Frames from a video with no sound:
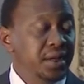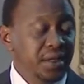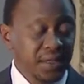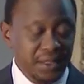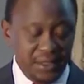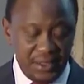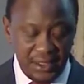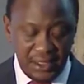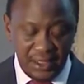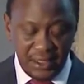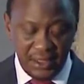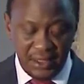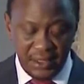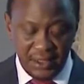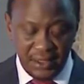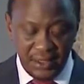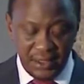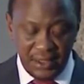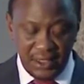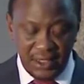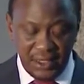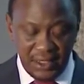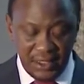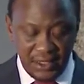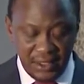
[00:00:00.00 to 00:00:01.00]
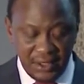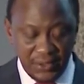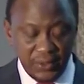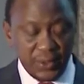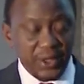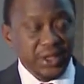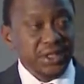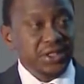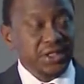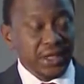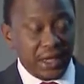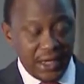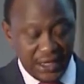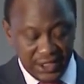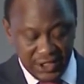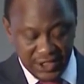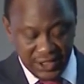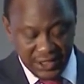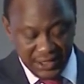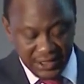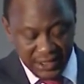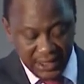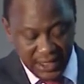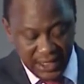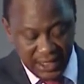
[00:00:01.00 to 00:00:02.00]
Indeed, these were
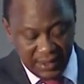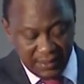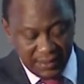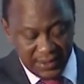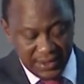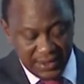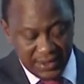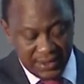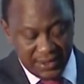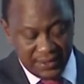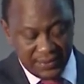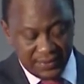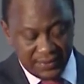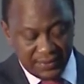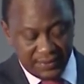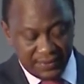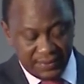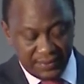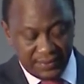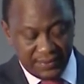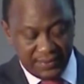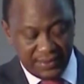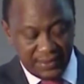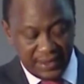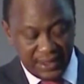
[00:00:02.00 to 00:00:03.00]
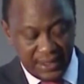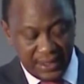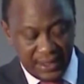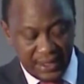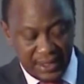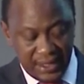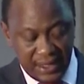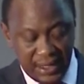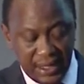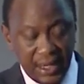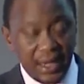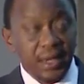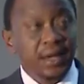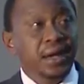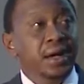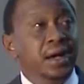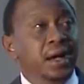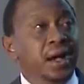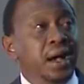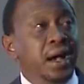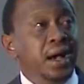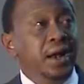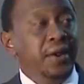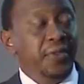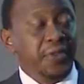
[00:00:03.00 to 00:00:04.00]
challenging times,
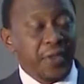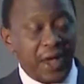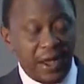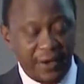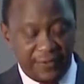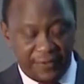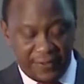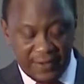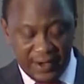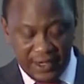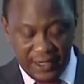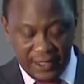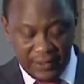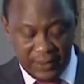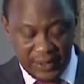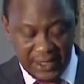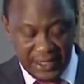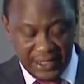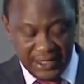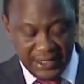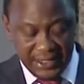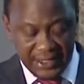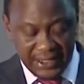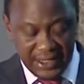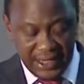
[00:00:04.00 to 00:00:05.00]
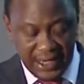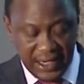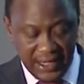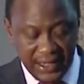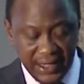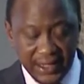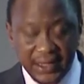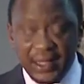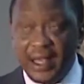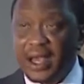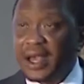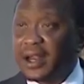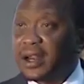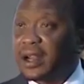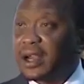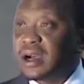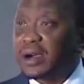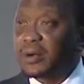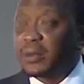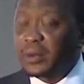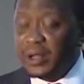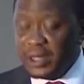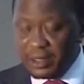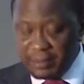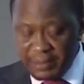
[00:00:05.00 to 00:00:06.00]
and thankfully we can say that they are now
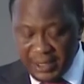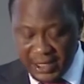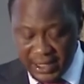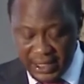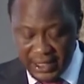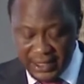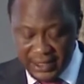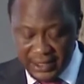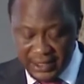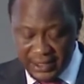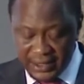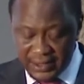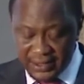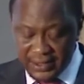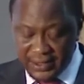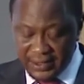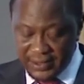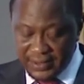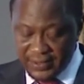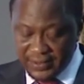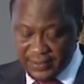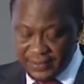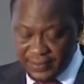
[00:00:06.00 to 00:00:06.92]
well behind us.